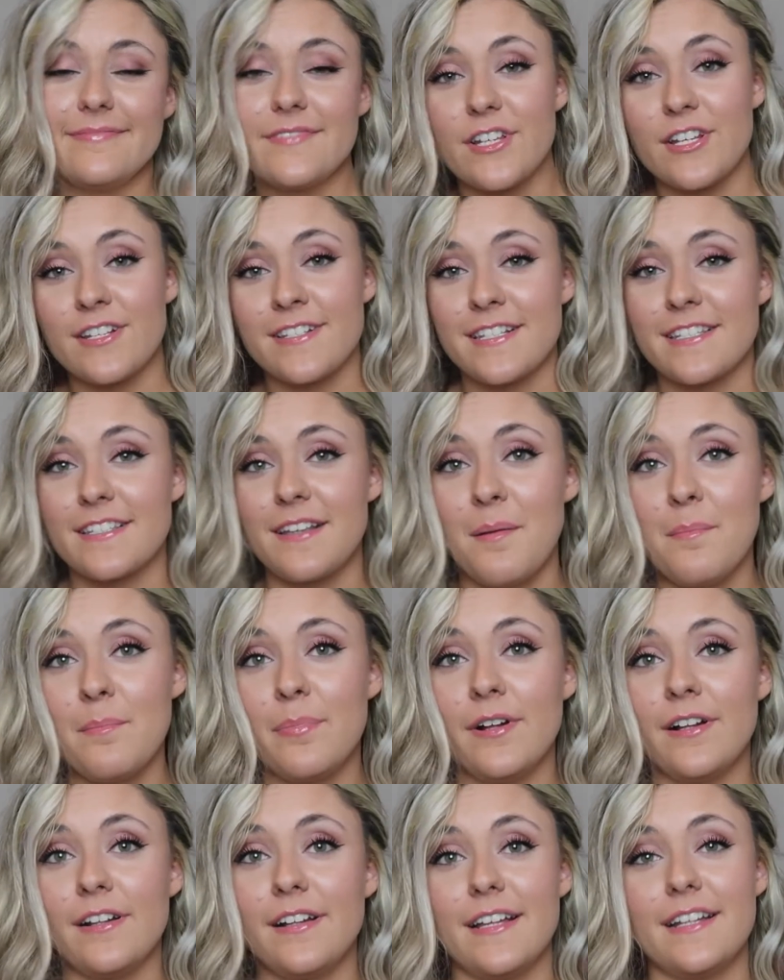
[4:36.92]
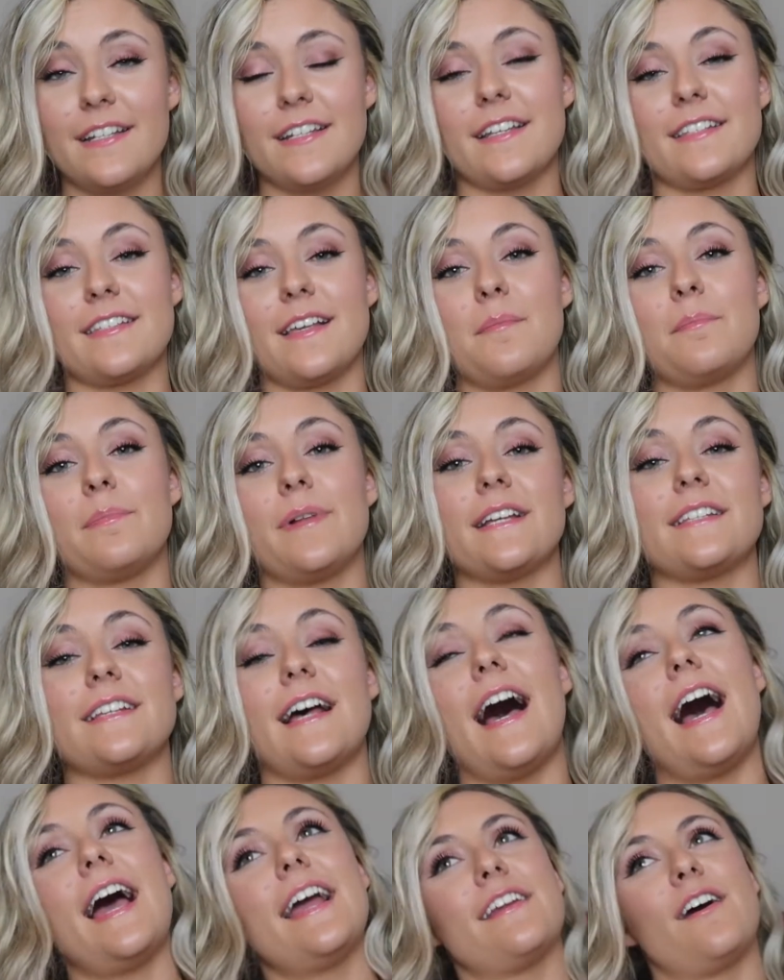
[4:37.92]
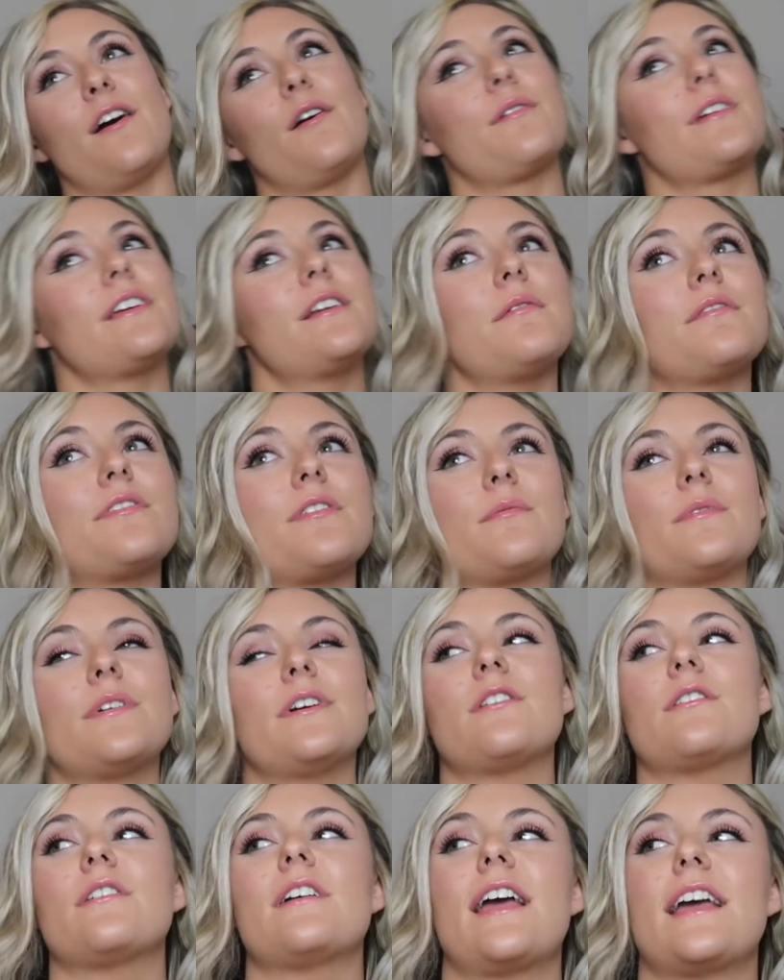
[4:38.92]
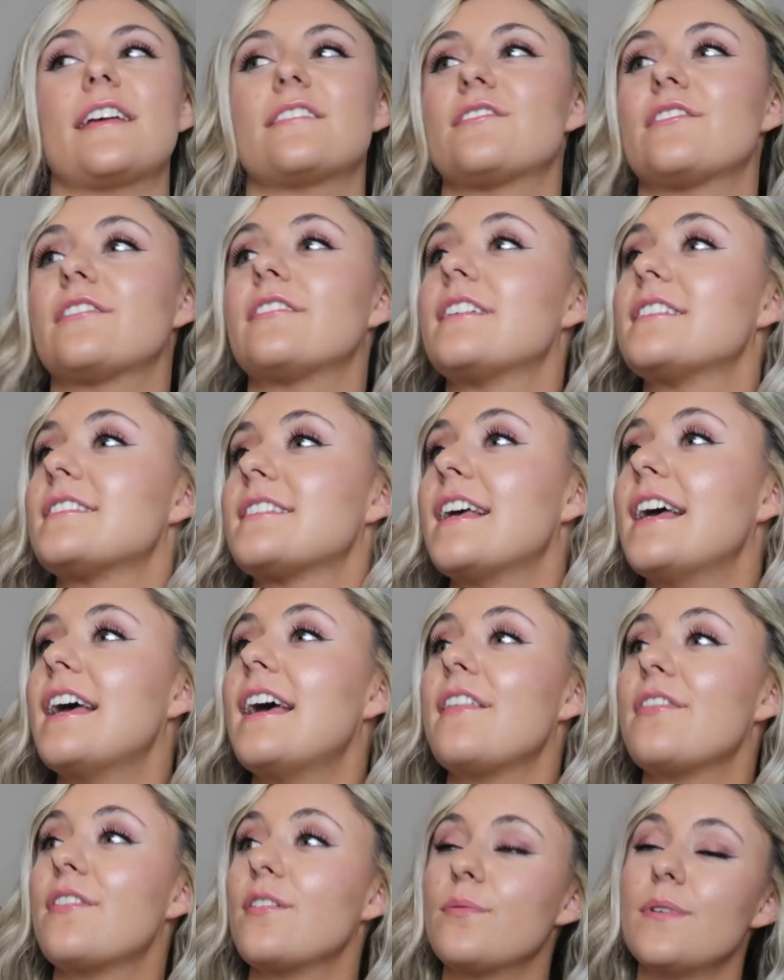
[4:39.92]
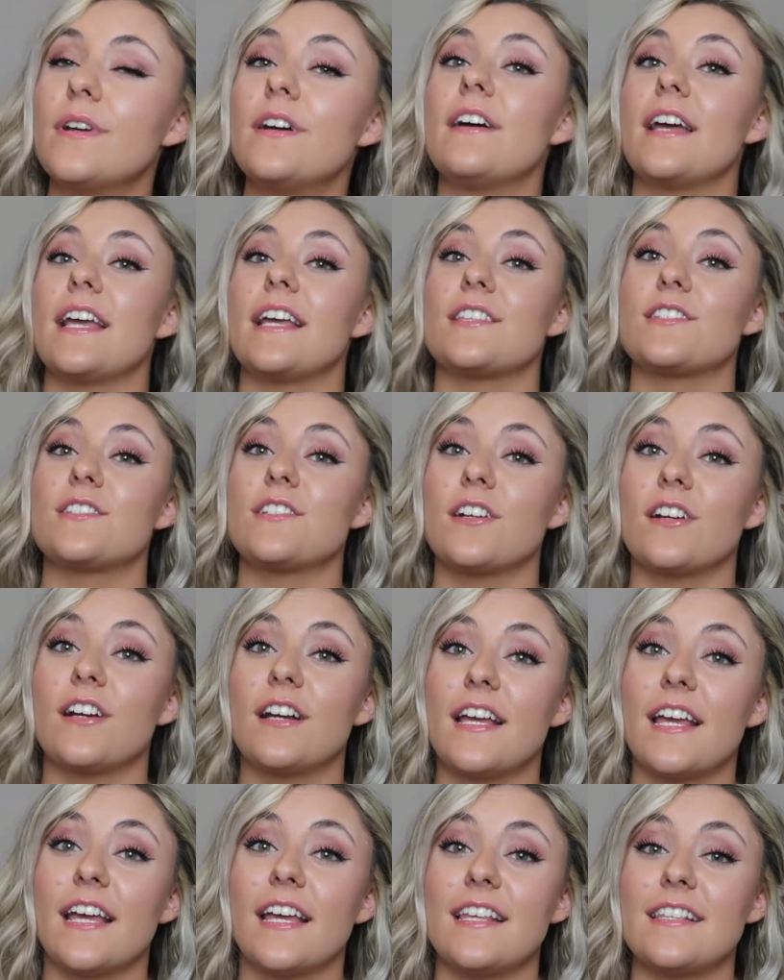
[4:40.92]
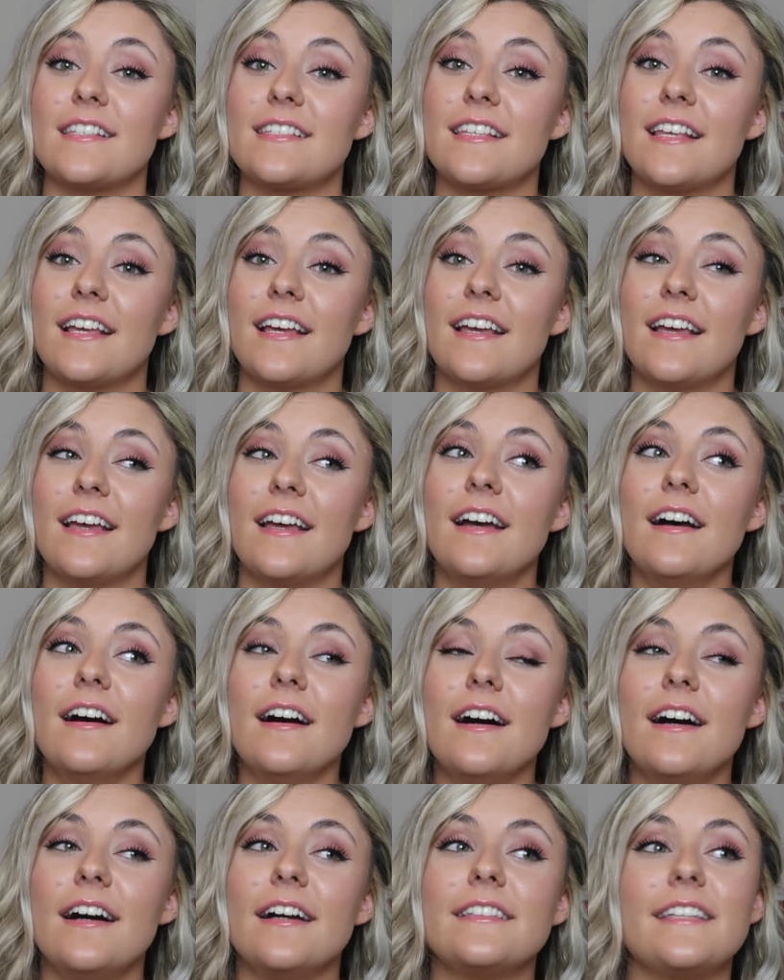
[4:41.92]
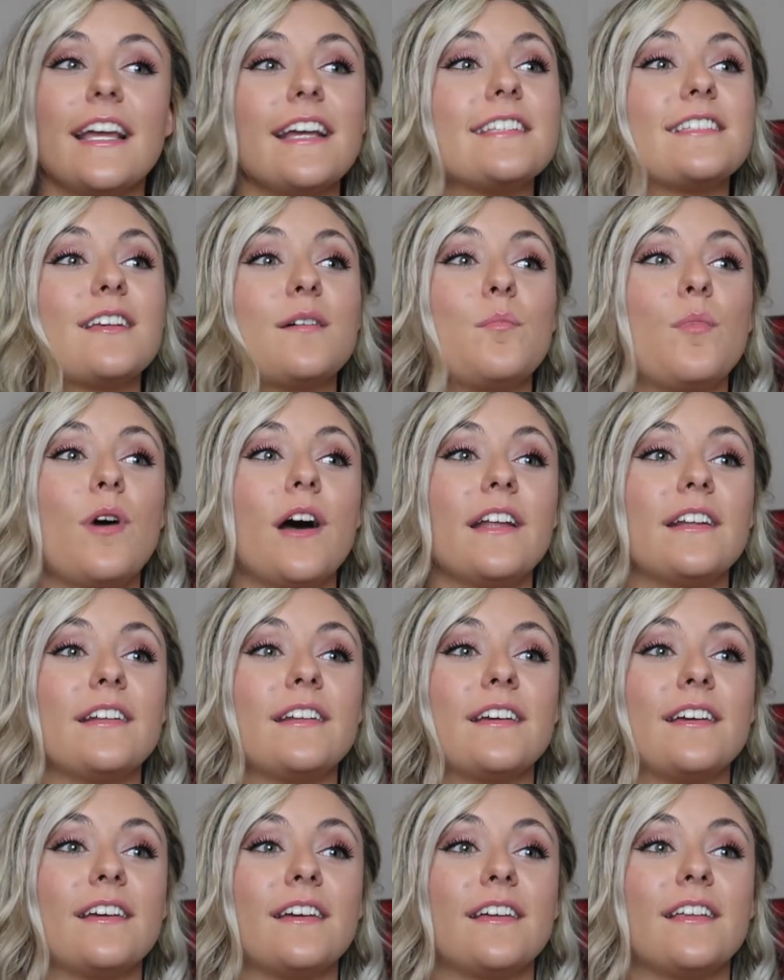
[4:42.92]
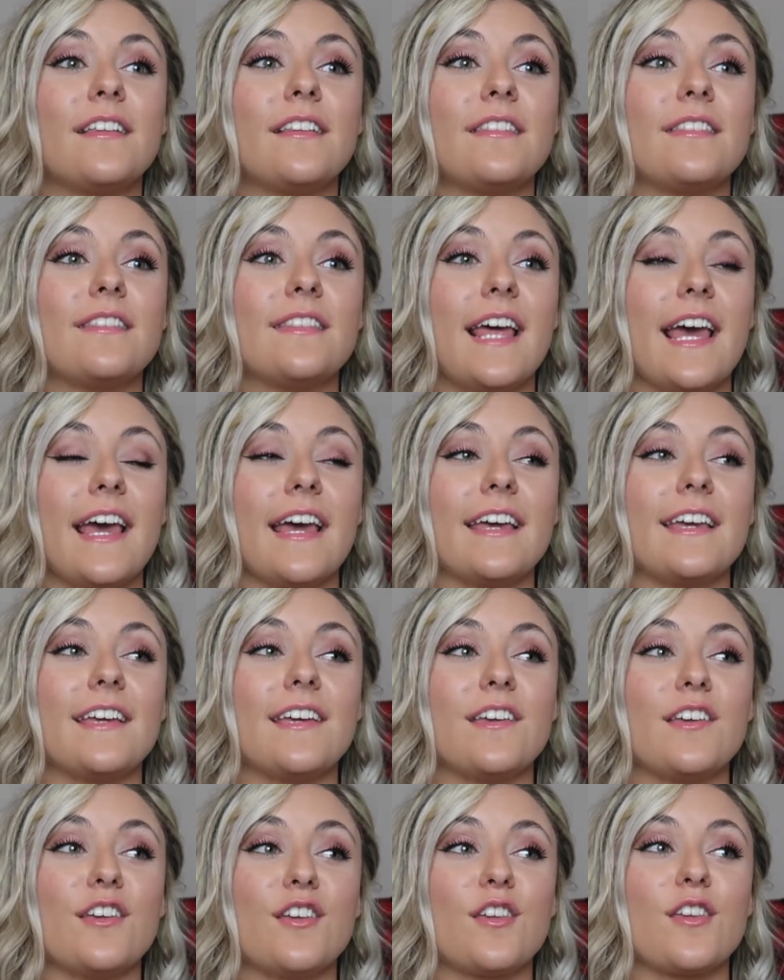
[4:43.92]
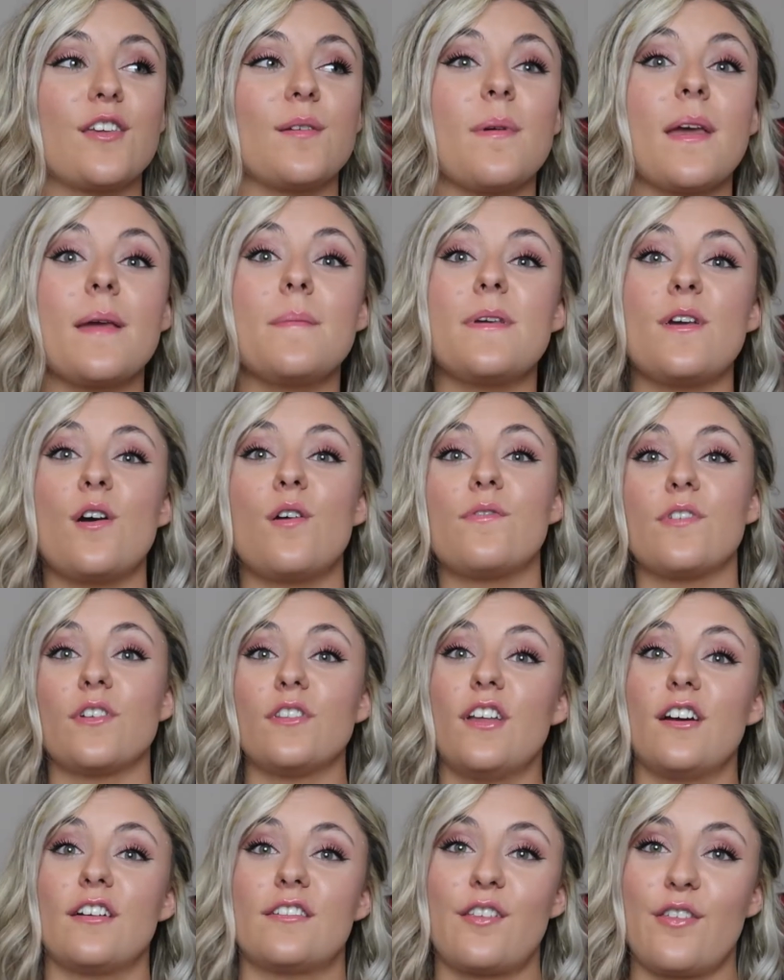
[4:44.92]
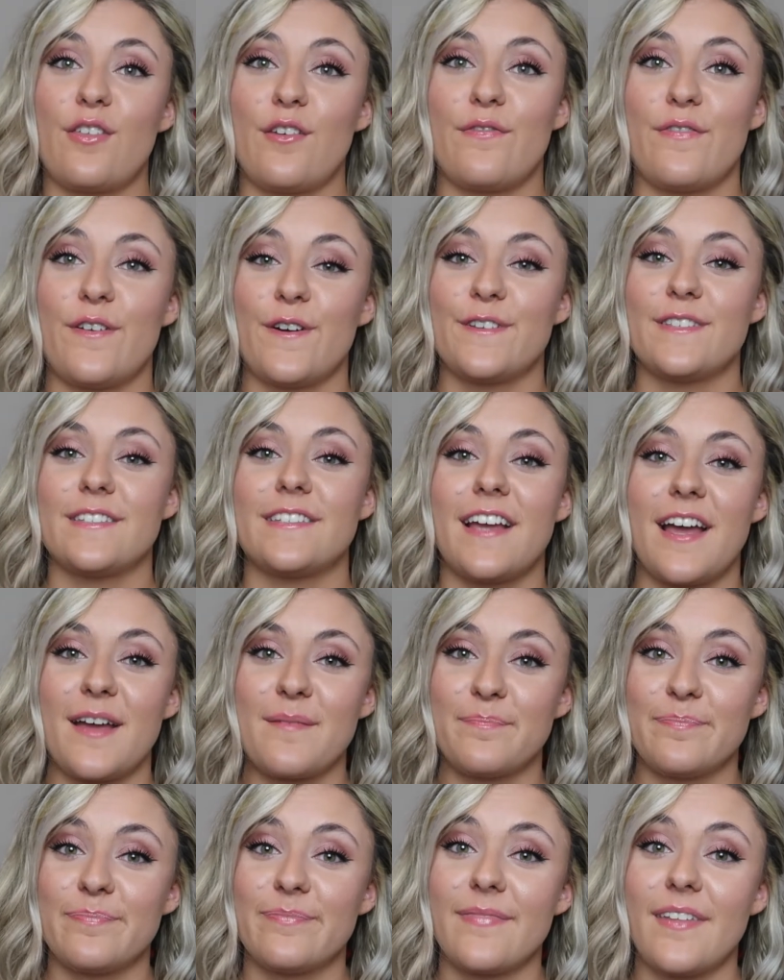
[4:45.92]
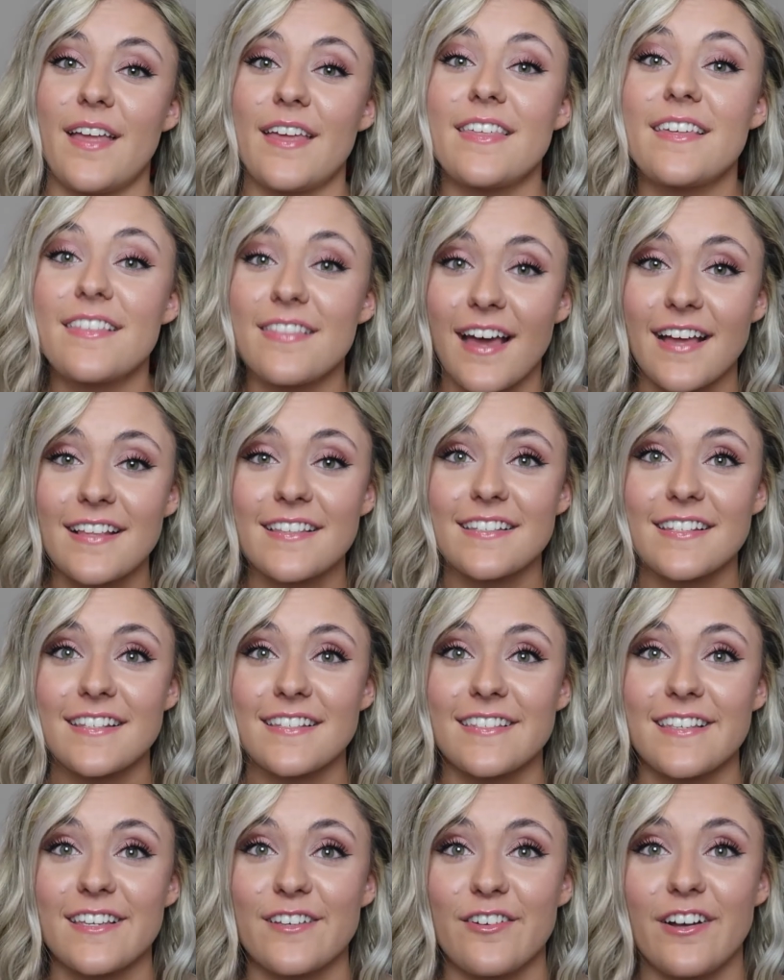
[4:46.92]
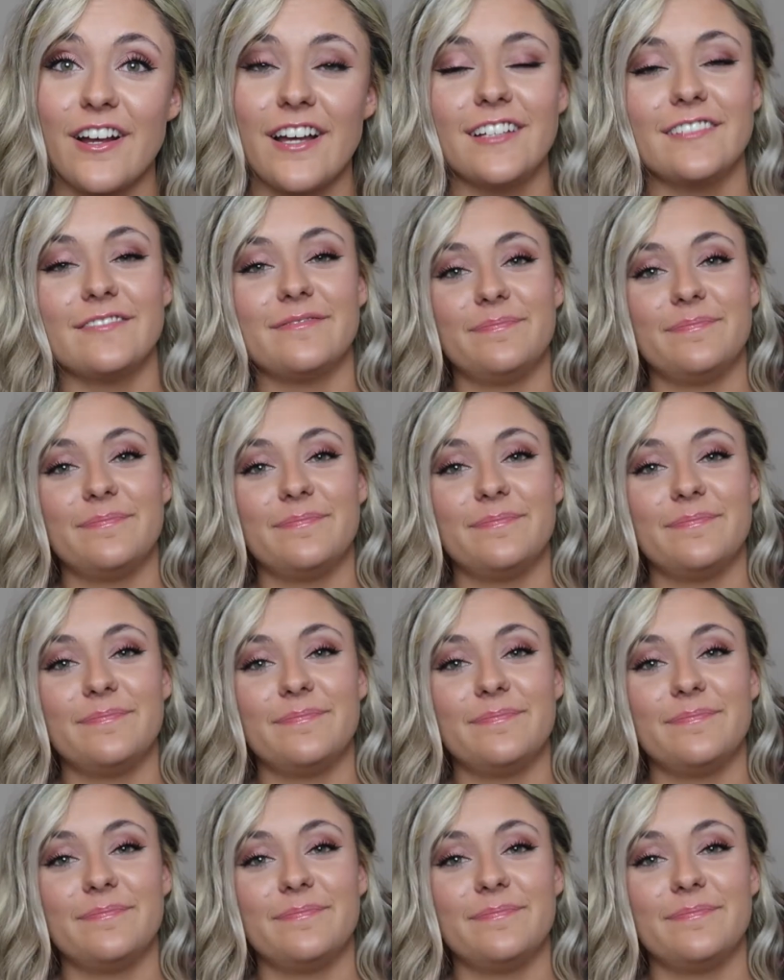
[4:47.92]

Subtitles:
Just stumble into someplace. I know, you know what the real answer is? The real answer is date someone that you maybe overlooked the first time. I think that's the secret.